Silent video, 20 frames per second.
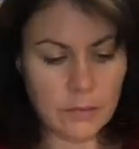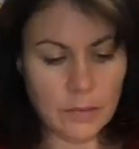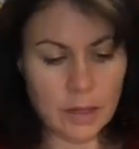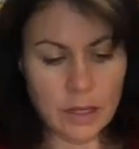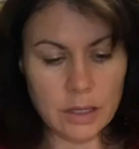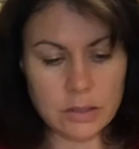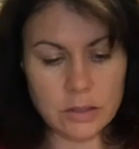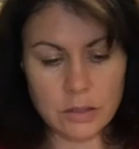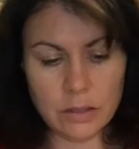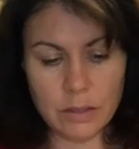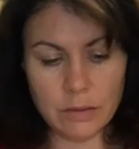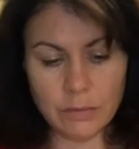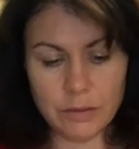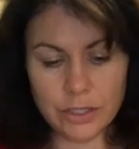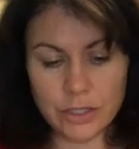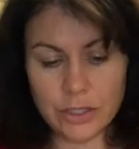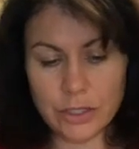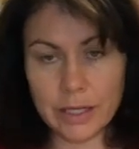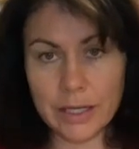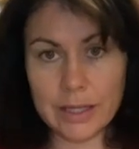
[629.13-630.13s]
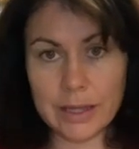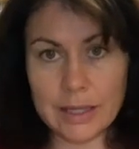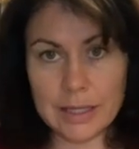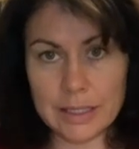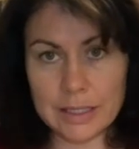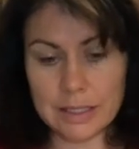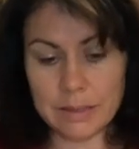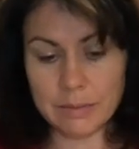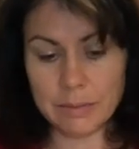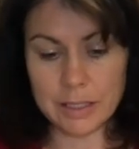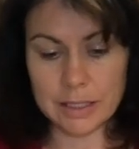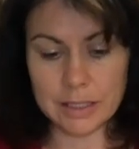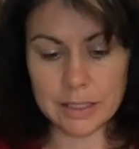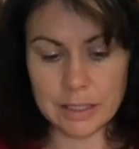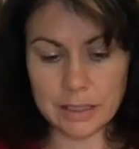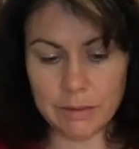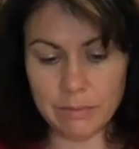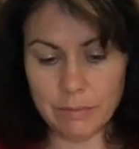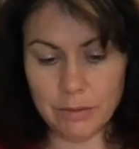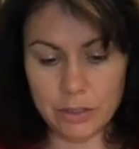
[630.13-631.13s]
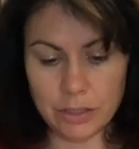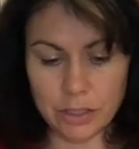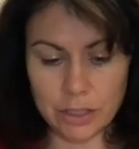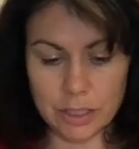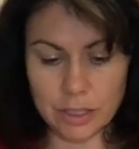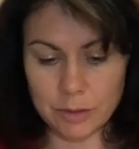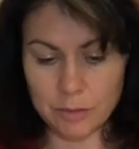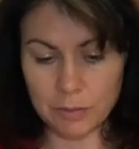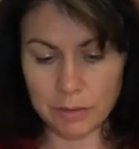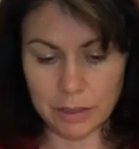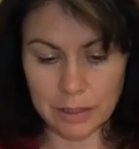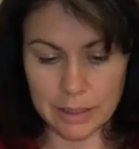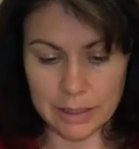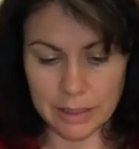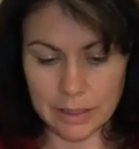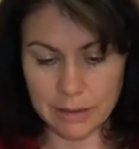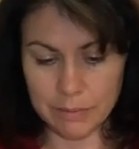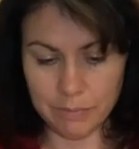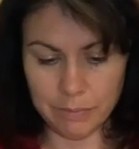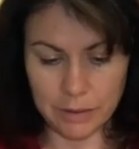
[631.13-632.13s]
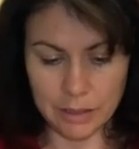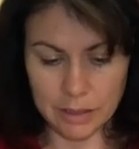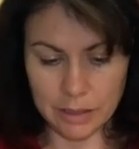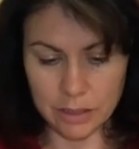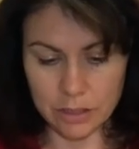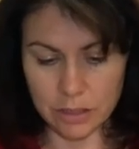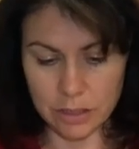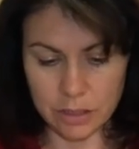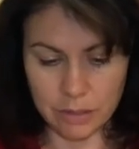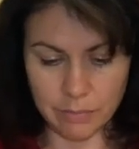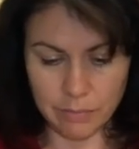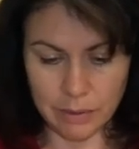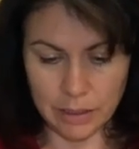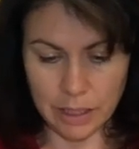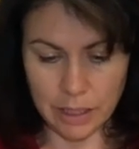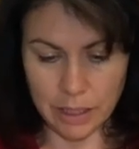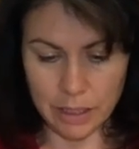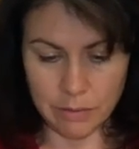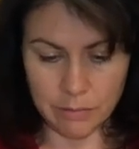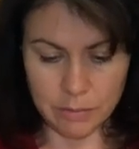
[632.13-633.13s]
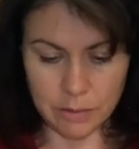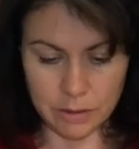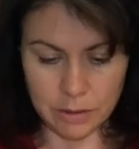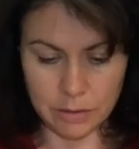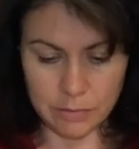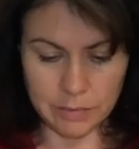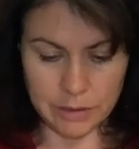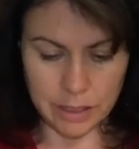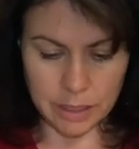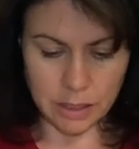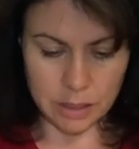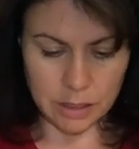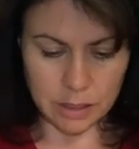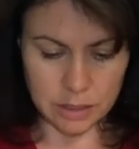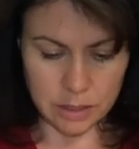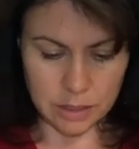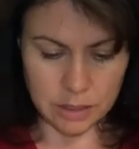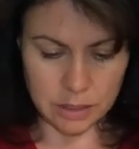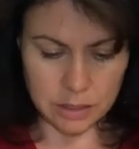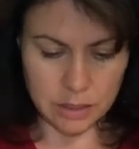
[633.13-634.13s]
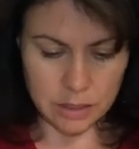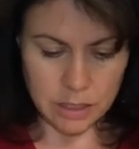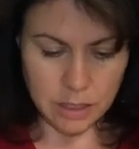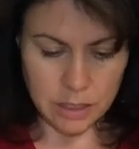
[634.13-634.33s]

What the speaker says: So then once you get this mixed up, you just split the peanut butter mix.